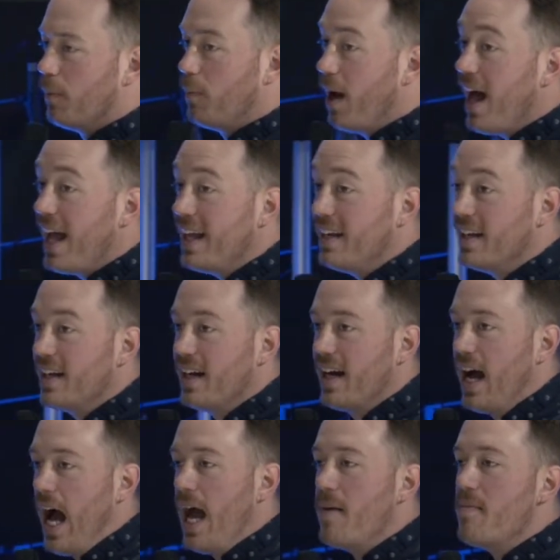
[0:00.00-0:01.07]
But
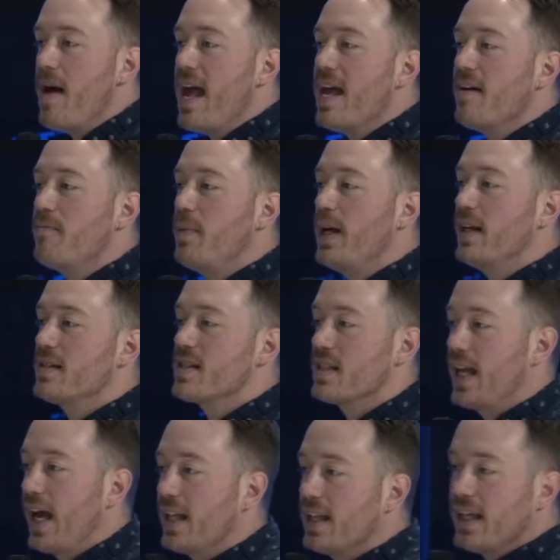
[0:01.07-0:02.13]
I may have been
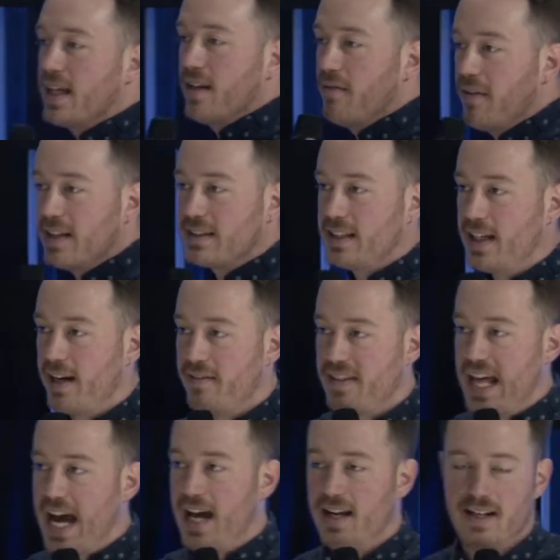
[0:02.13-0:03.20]
slightly convicted of
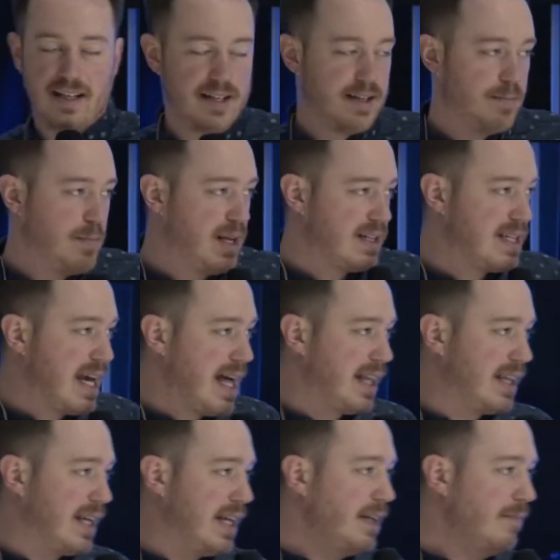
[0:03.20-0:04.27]
that
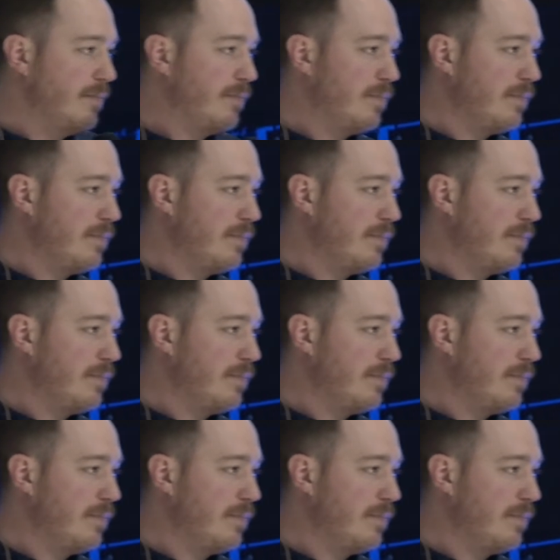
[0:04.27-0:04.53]
mentality